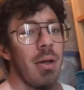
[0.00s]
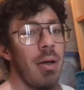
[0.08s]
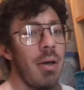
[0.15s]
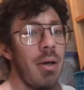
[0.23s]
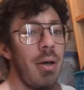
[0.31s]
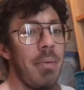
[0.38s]

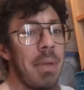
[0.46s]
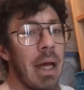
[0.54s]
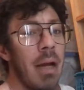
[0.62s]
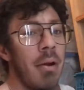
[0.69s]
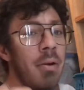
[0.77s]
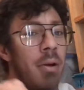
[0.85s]
And
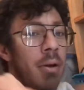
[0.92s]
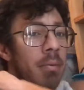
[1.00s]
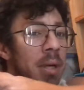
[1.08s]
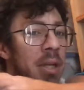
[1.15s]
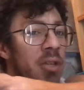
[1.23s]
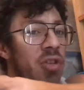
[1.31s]
I don't know
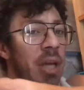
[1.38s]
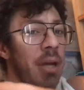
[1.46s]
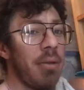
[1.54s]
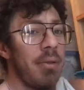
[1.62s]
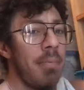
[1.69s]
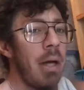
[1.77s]
what his
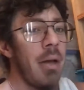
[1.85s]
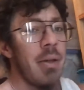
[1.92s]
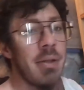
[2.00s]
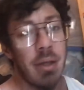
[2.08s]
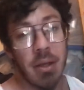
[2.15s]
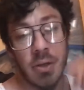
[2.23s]
channel's about,
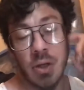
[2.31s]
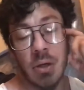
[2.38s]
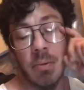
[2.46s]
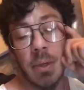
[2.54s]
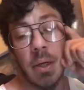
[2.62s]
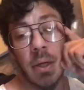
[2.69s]
this other
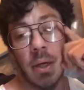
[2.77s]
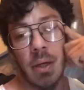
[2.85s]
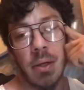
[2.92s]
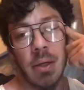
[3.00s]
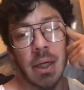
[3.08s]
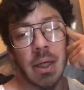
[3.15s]

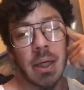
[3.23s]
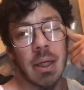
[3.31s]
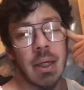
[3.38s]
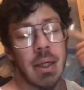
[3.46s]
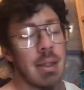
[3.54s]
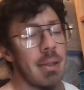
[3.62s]
gentleman, Nick
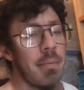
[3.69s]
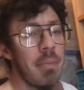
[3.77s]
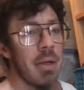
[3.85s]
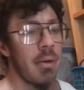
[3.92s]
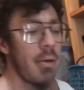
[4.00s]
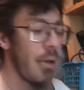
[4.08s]

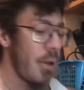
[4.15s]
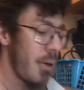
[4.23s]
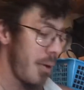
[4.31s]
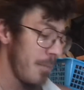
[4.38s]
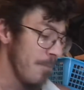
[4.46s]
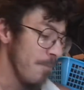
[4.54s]
something or
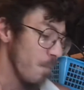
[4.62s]
another.